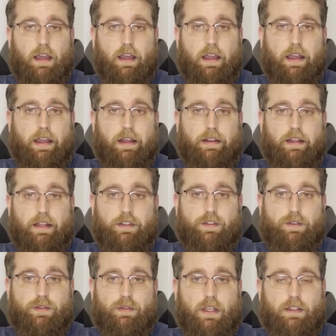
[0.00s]
and
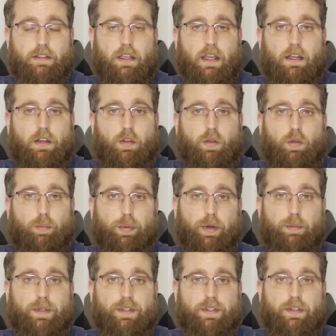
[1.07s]
that's kind of the whole
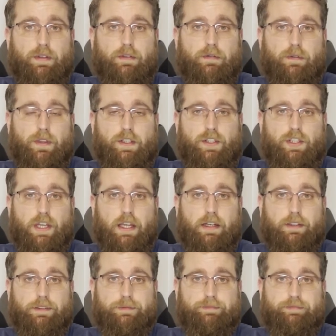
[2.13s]
purpose of this
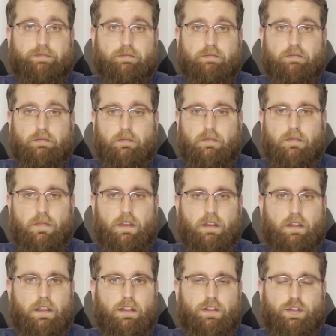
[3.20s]
channel,
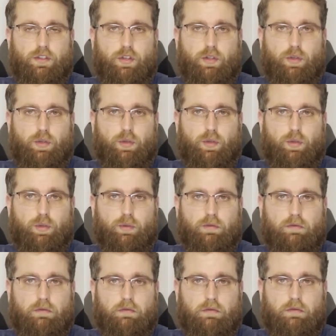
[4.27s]
is to
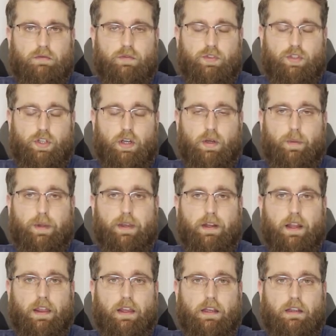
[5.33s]
start with
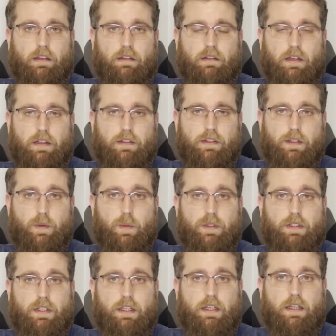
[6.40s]
nothing and see
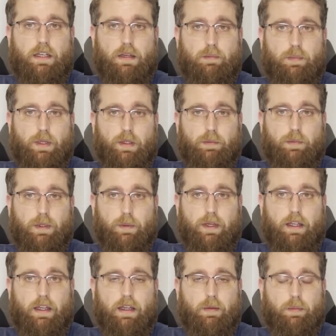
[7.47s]
what's needed and build my
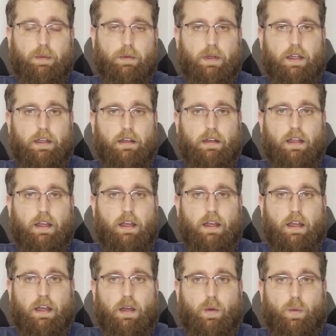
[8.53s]
way up, right?
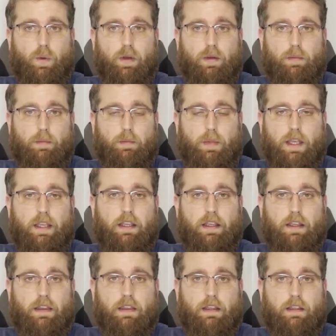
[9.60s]
We're
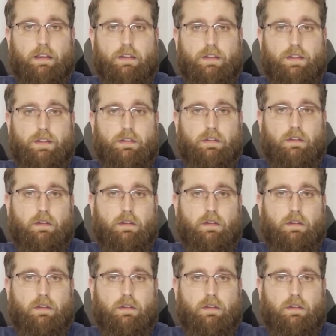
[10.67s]
making things.